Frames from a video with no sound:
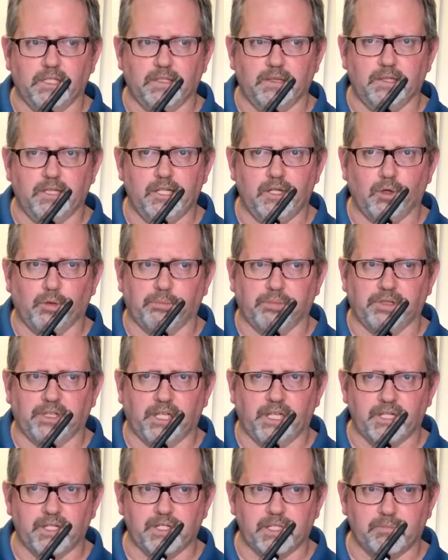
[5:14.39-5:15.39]
legal
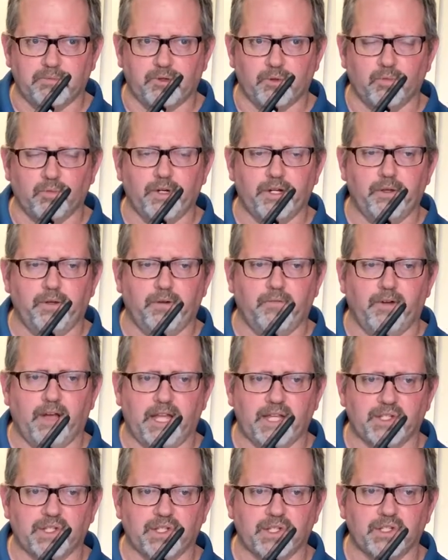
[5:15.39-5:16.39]
place to put window
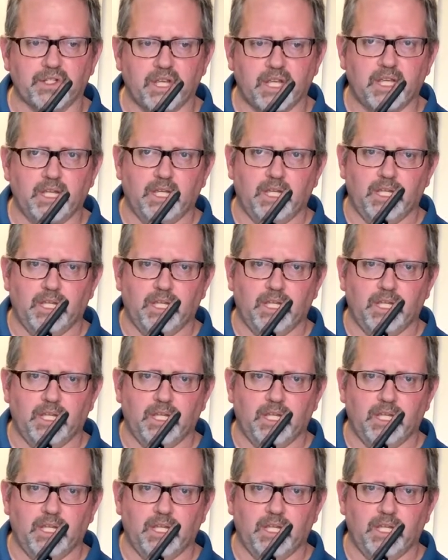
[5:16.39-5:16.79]
devices